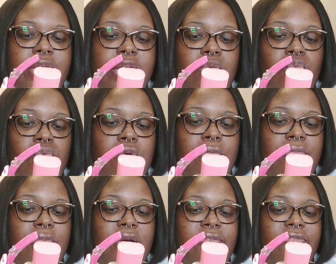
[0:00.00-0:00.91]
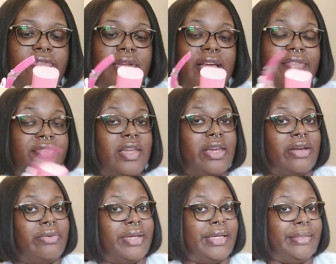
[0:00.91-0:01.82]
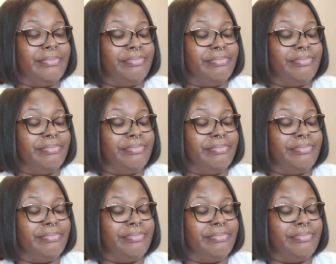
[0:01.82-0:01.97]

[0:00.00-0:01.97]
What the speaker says: and warm fluffy donut.